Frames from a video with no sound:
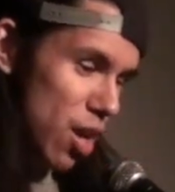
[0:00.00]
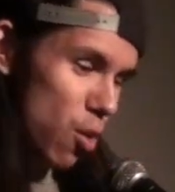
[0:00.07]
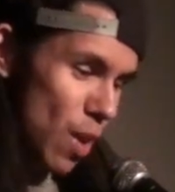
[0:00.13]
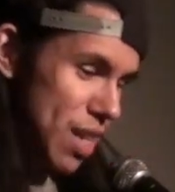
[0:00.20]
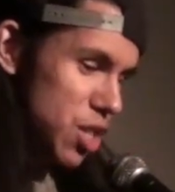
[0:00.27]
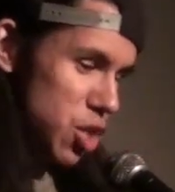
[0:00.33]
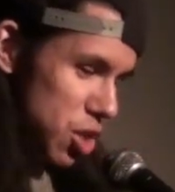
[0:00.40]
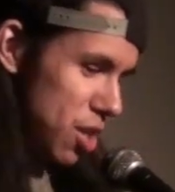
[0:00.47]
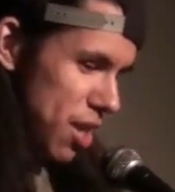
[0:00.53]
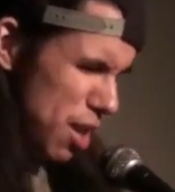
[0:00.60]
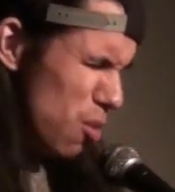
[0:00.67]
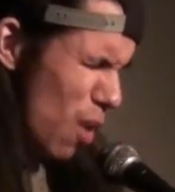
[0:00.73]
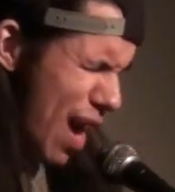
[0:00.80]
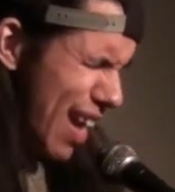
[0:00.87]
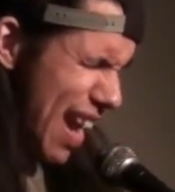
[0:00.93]

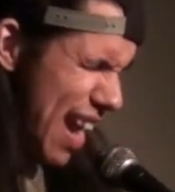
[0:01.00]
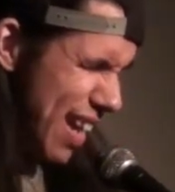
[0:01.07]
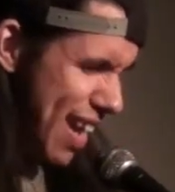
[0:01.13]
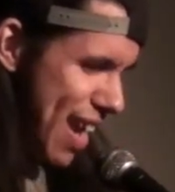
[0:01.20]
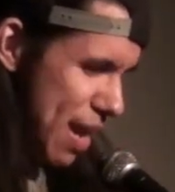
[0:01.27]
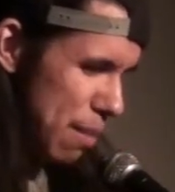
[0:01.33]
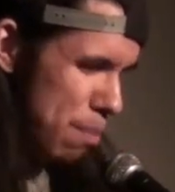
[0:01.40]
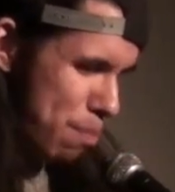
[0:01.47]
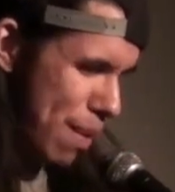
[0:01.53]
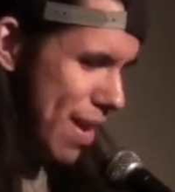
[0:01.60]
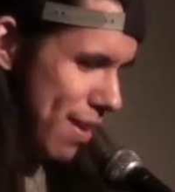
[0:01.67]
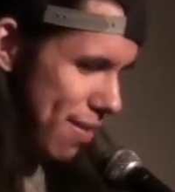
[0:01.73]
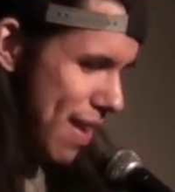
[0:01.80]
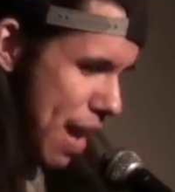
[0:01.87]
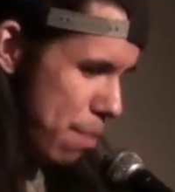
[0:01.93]
Questioning why I can't
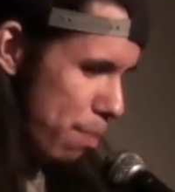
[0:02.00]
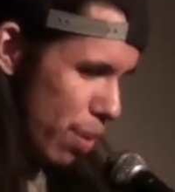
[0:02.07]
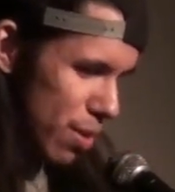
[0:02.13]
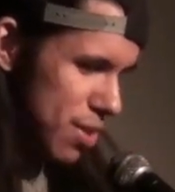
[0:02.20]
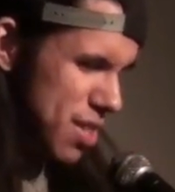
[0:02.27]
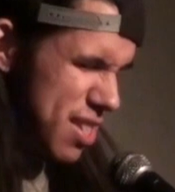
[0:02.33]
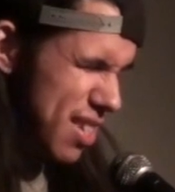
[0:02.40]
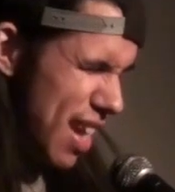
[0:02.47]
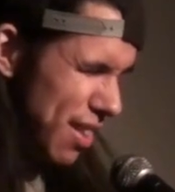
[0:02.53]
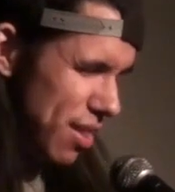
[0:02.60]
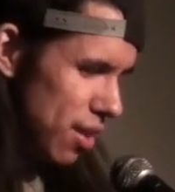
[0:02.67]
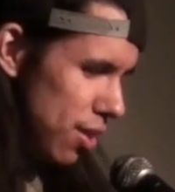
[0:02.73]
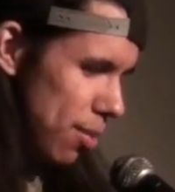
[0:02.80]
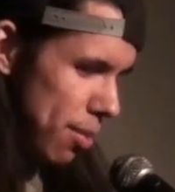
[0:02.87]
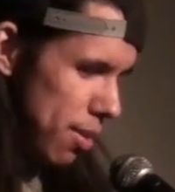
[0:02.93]
be that person
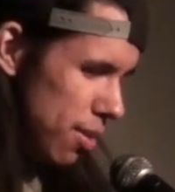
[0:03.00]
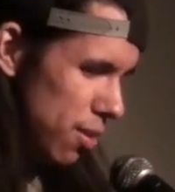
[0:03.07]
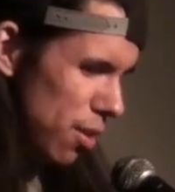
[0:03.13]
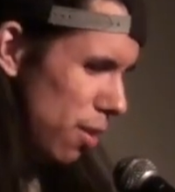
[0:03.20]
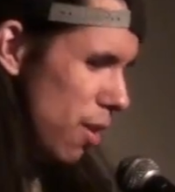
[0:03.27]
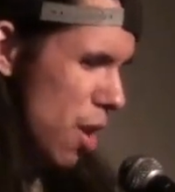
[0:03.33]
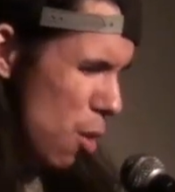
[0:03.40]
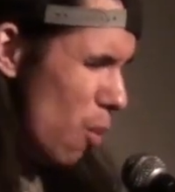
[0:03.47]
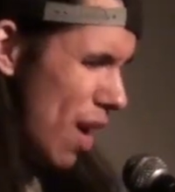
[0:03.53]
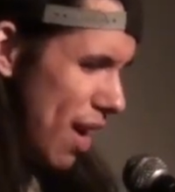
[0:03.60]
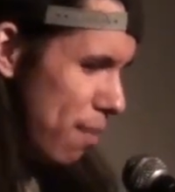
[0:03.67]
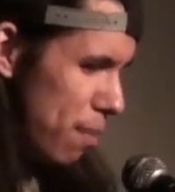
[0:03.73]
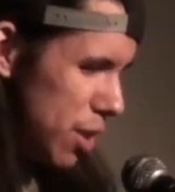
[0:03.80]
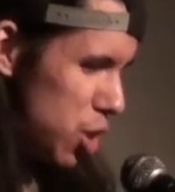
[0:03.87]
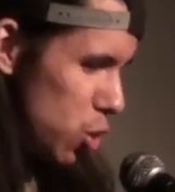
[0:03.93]
at the urinal,
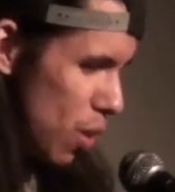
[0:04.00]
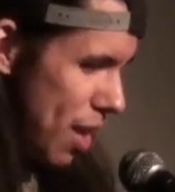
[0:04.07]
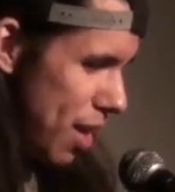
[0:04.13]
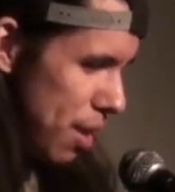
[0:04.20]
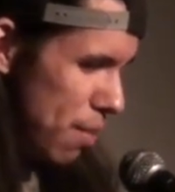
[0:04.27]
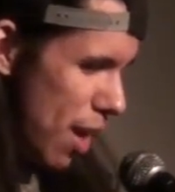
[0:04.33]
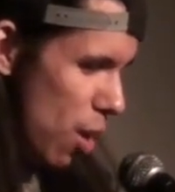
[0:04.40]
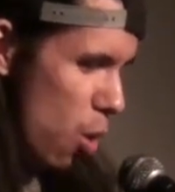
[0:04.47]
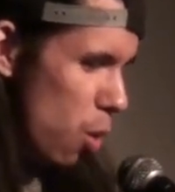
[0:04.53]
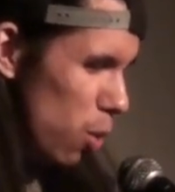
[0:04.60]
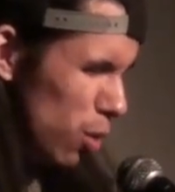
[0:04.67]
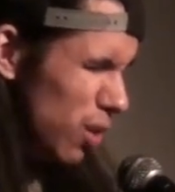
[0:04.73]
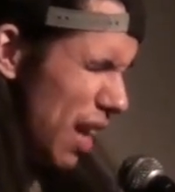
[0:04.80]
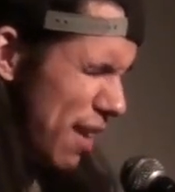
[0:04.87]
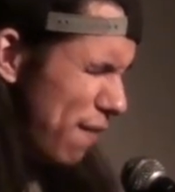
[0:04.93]
why I've been training my
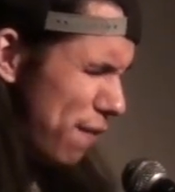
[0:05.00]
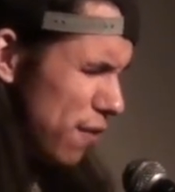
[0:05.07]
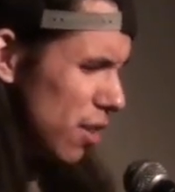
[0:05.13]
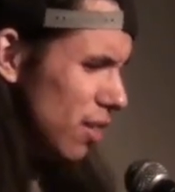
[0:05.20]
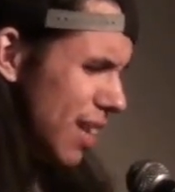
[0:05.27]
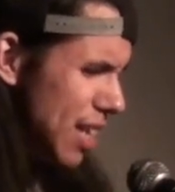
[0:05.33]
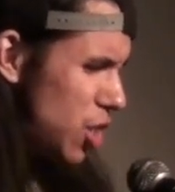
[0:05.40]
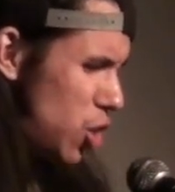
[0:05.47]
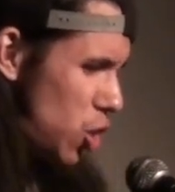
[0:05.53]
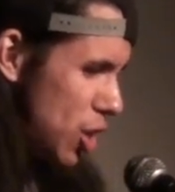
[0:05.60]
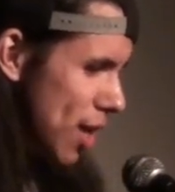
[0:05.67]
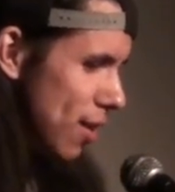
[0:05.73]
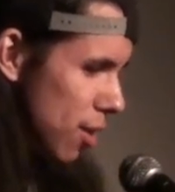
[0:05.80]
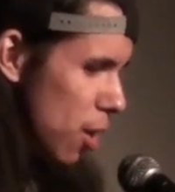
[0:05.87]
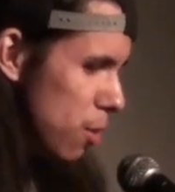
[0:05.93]
whole life to let
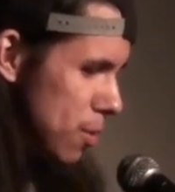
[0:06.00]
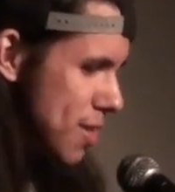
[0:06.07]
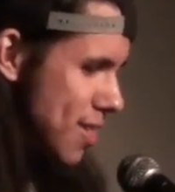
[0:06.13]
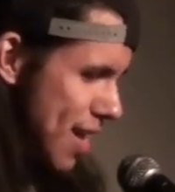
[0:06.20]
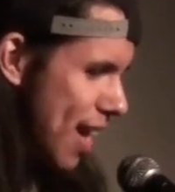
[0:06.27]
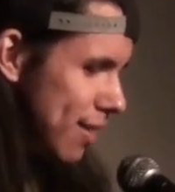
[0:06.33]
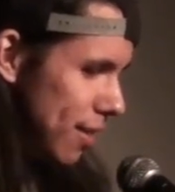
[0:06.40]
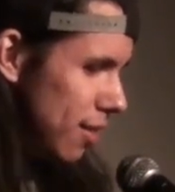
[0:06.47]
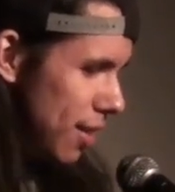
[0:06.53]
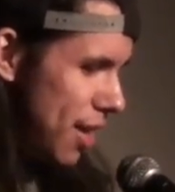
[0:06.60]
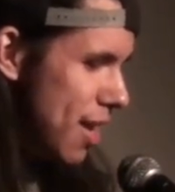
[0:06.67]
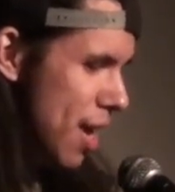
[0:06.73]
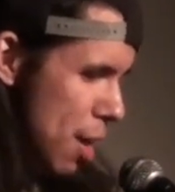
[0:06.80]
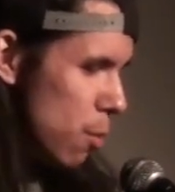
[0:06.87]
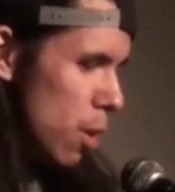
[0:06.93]
shit go
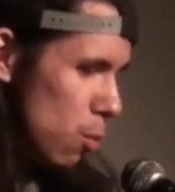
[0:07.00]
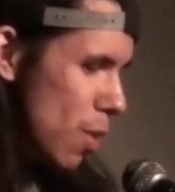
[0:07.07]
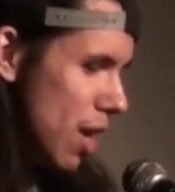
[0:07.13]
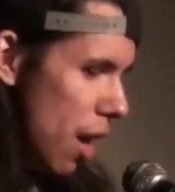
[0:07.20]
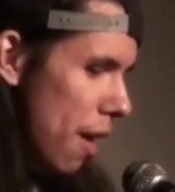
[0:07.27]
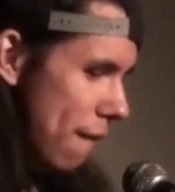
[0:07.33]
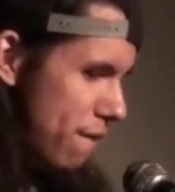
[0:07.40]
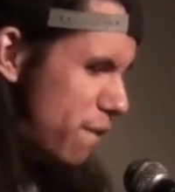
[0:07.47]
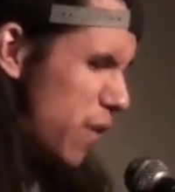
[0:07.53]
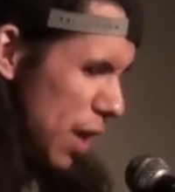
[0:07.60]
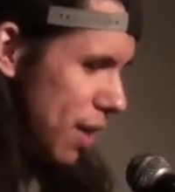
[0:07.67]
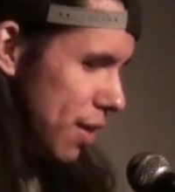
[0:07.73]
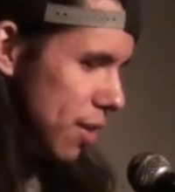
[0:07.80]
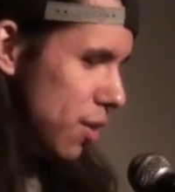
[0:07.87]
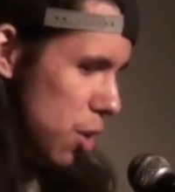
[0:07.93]
silently when we all
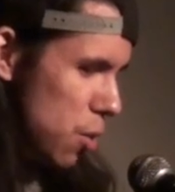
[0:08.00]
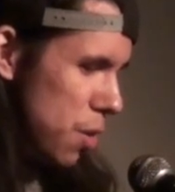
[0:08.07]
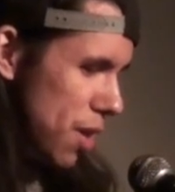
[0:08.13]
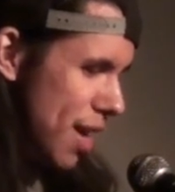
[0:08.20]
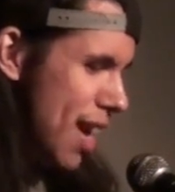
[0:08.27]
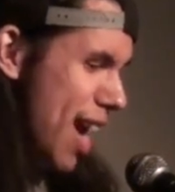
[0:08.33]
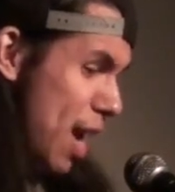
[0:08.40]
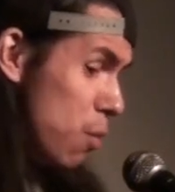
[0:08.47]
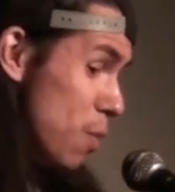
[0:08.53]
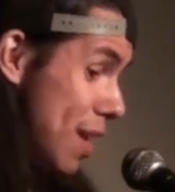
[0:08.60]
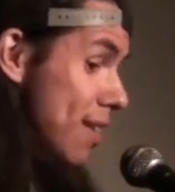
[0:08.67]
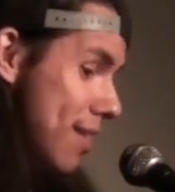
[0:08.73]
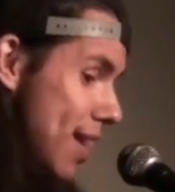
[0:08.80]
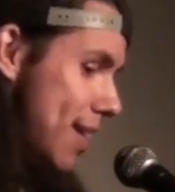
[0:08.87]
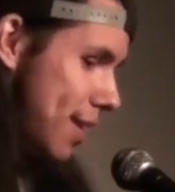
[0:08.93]
fucking do it and
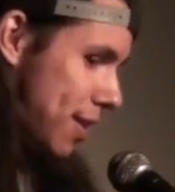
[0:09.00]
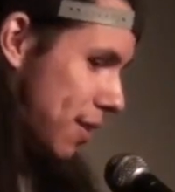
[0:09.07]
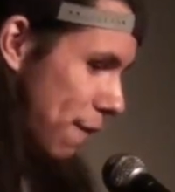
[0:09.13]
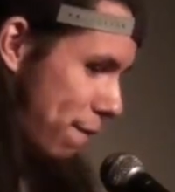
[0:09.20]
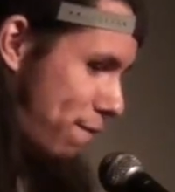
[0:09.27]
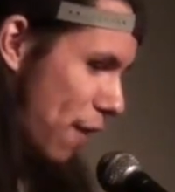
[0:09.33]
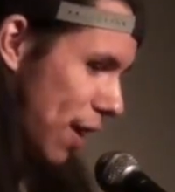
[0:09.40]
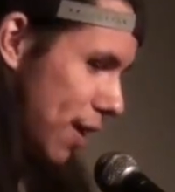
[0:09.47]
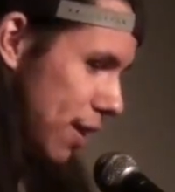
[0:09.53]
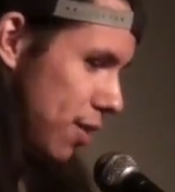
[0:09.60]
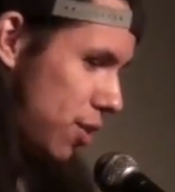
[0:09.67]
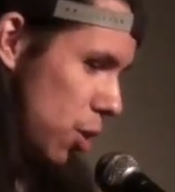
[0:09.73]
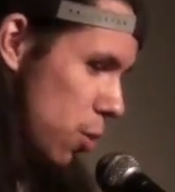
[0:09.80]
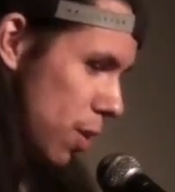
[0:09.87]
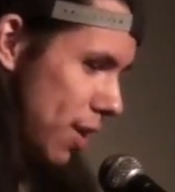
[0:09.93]
we need to fucking
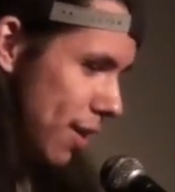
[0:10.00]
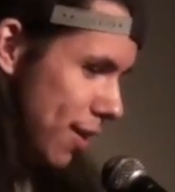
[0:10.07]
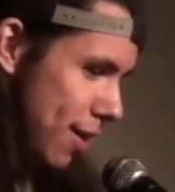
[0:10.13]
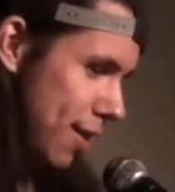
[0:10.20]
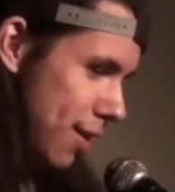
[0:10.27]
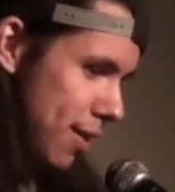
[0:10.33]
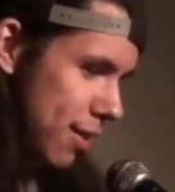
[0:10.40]
do it.